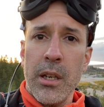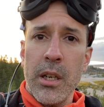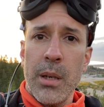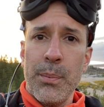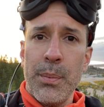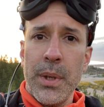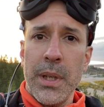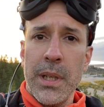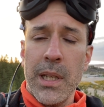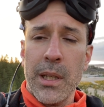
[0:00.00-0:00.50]
up
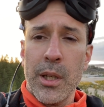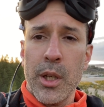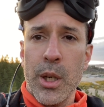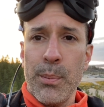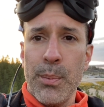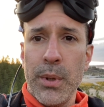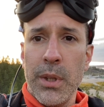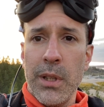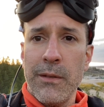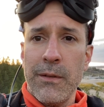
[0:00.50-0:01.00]
a
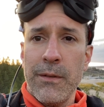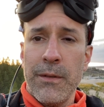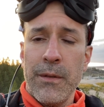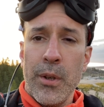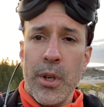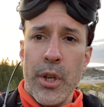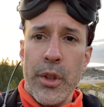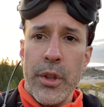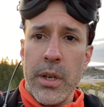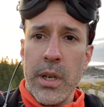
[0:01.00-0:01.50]
couple of
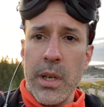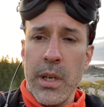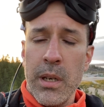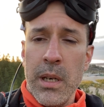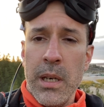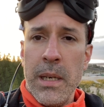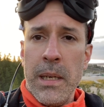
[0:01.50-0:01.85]
other